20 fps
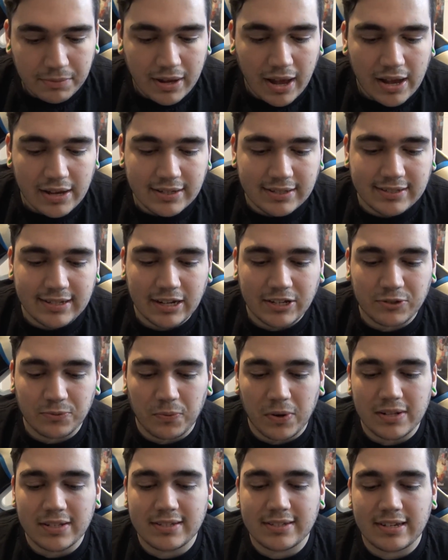guy
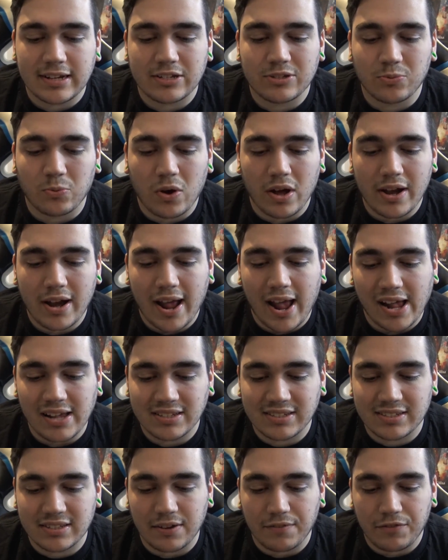6161
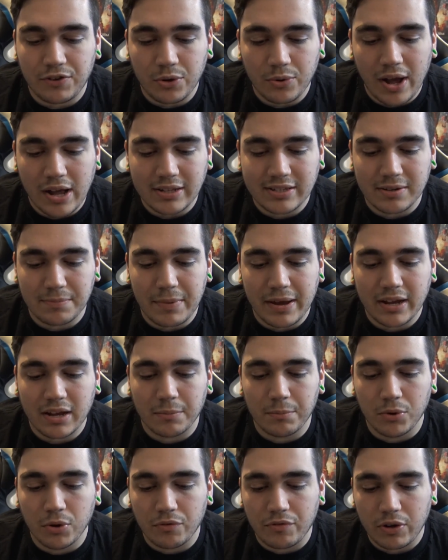asks, if you got to make a
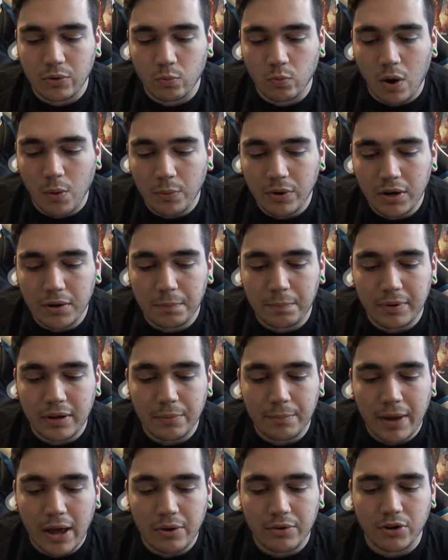movie, what would it be
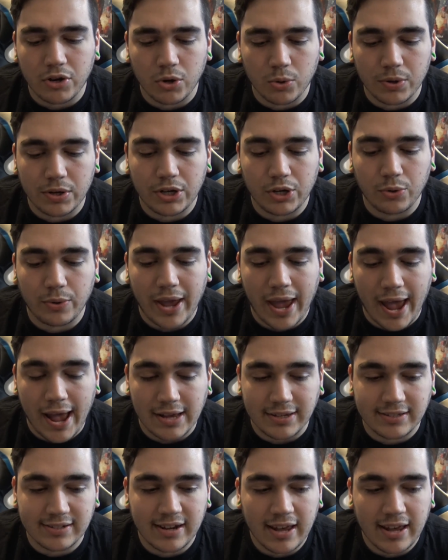about and who would you cast?